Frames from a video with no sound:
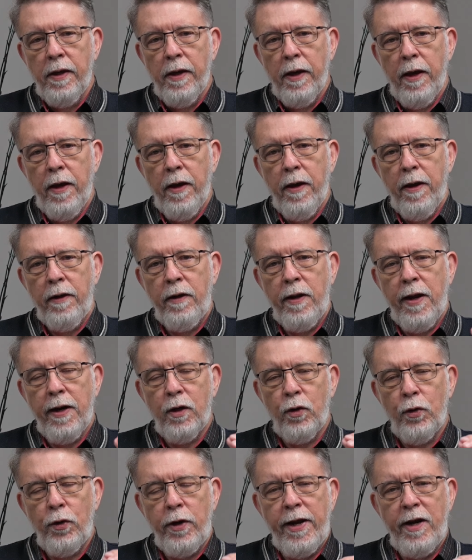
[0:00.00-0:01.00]
and
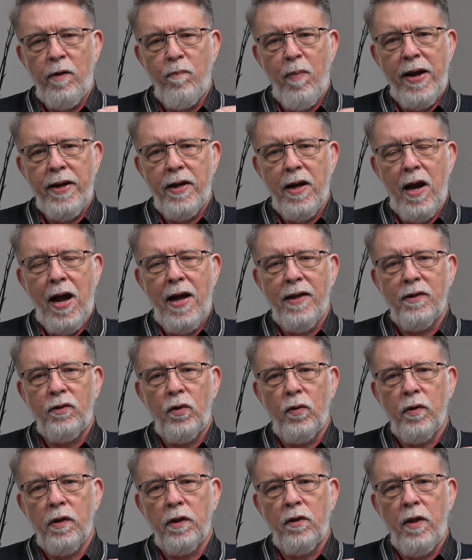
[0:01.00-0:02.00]
yet created by God
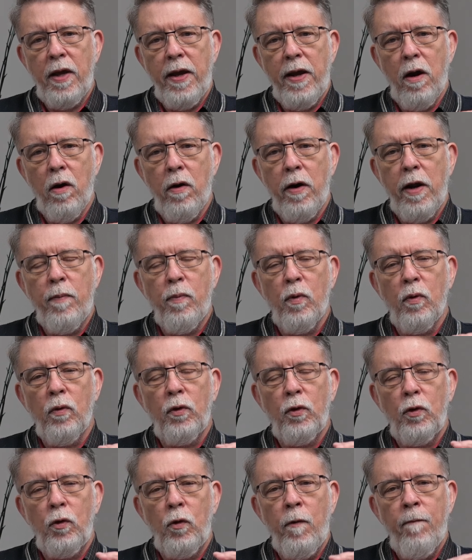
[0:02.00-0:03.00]
so that they are able
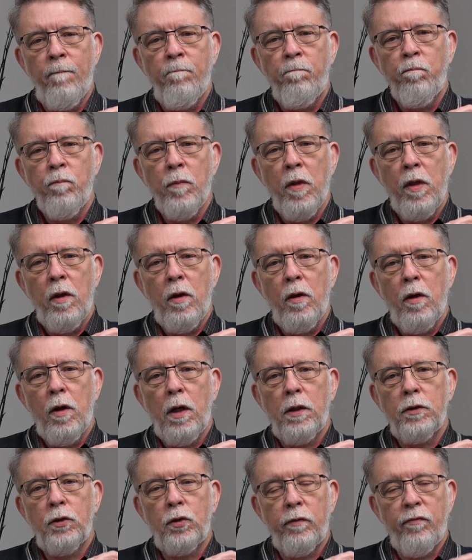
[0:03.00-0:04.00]
to
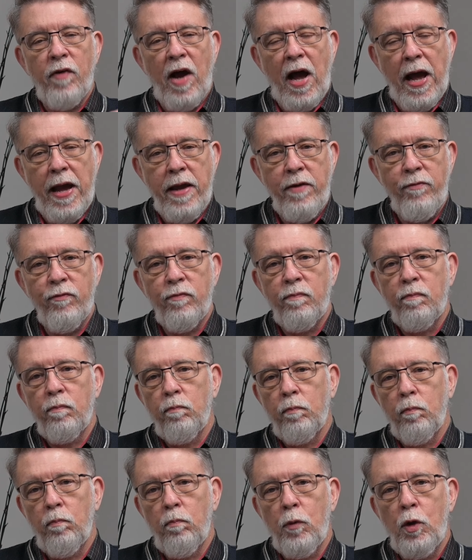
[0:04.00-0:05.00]
survive,
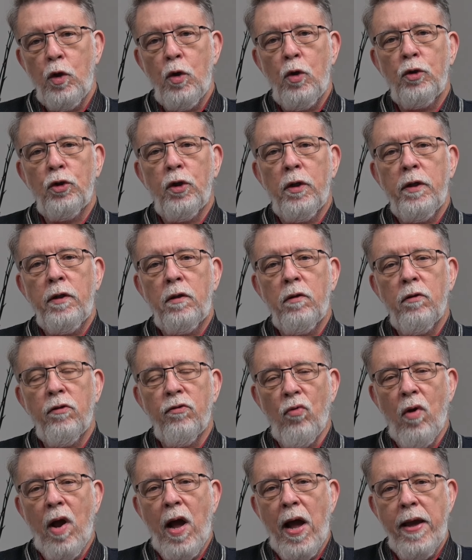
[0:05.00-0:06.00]
usually to
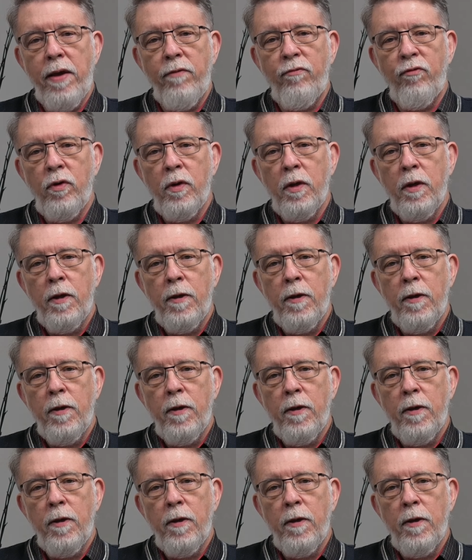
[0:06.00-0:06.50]
thrive,